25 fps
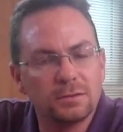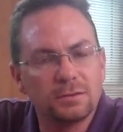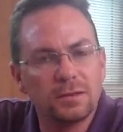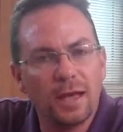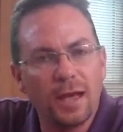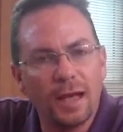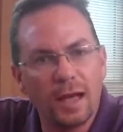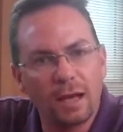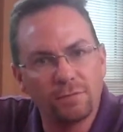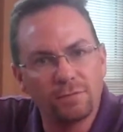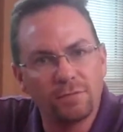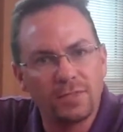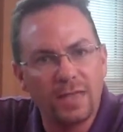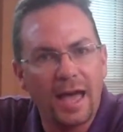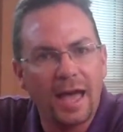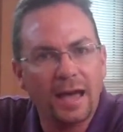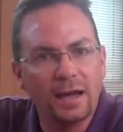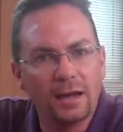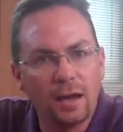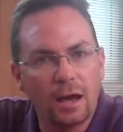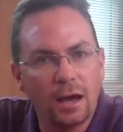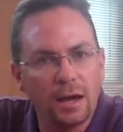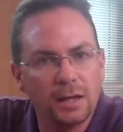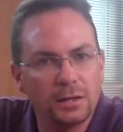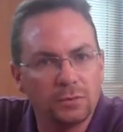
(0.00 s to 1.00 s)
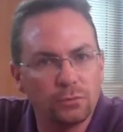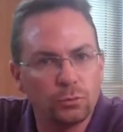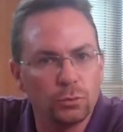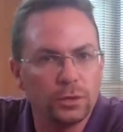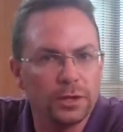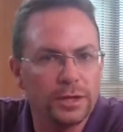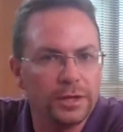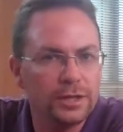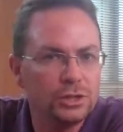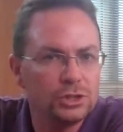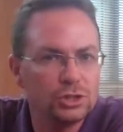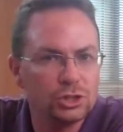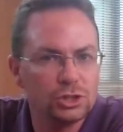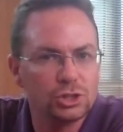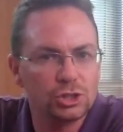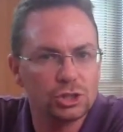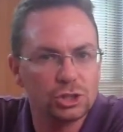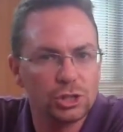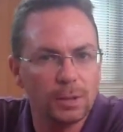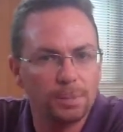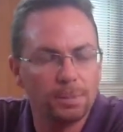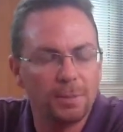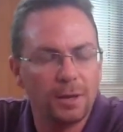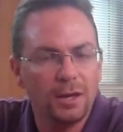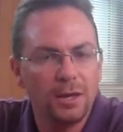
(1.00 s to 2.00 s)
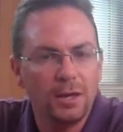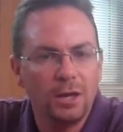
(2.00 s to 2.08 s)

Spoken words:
to have that kind of relationship